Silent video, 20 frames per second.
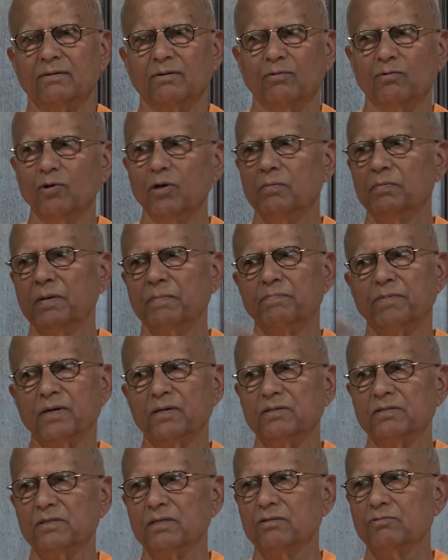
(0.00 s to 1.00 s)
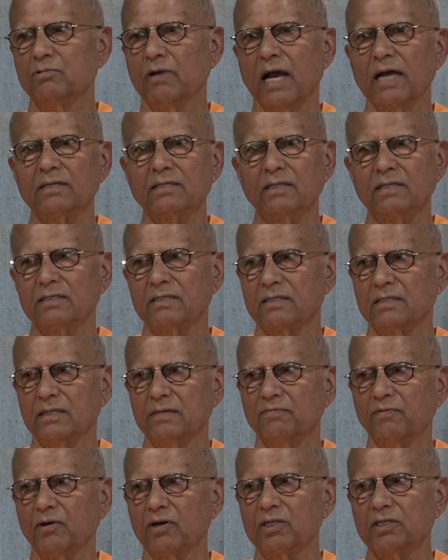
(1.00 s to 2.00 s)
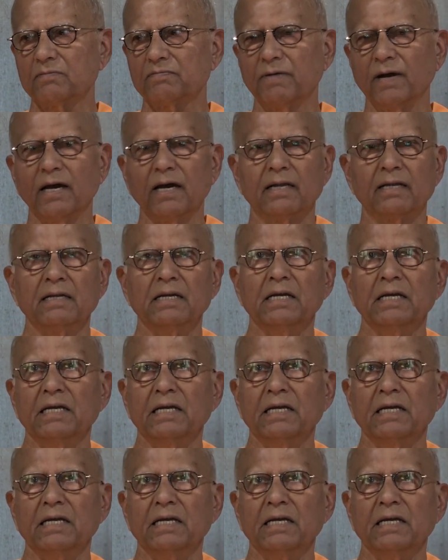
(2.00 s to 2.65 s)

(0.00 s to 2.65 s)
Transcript: We'll be burned into ashes, the forest fire.